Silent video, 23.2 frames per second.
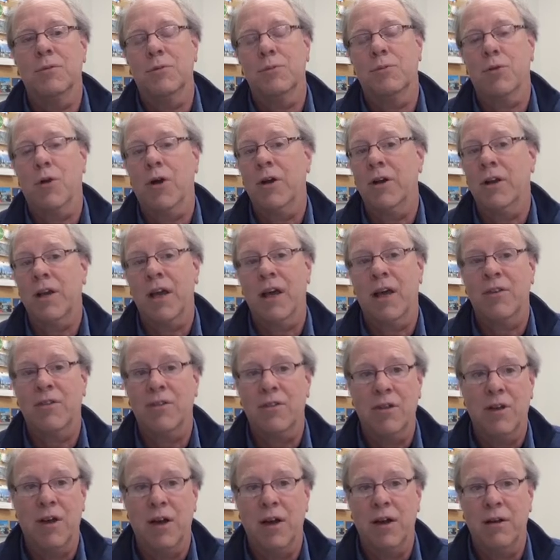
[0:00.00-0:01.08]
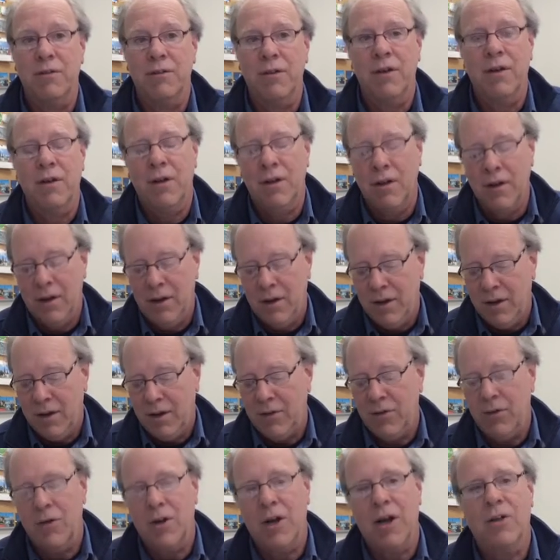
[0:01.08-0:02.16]
it's broadcast live
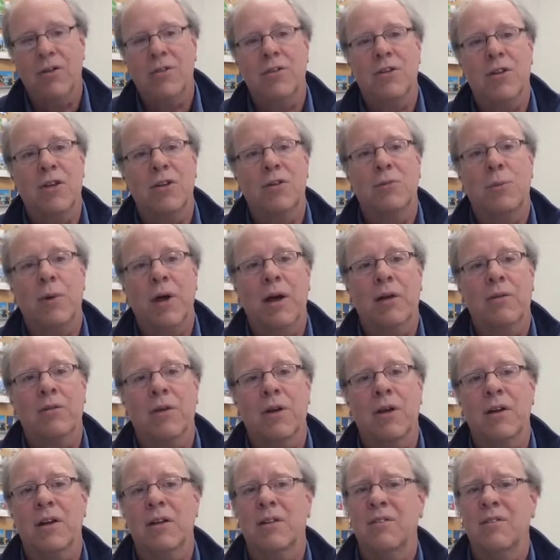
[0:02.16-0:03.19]
in the United States back then.